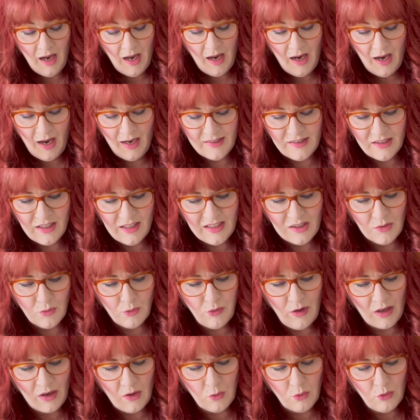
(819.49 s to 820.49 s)
this
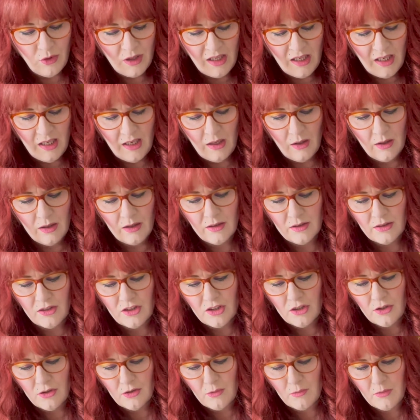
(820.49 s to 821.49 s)
really
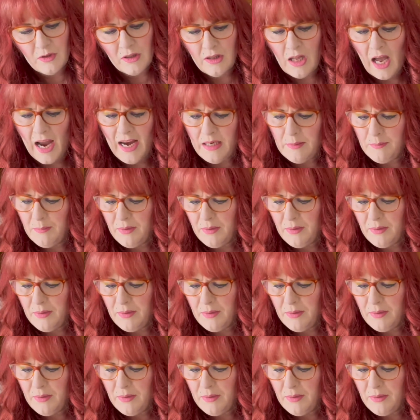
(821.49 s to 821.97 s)
light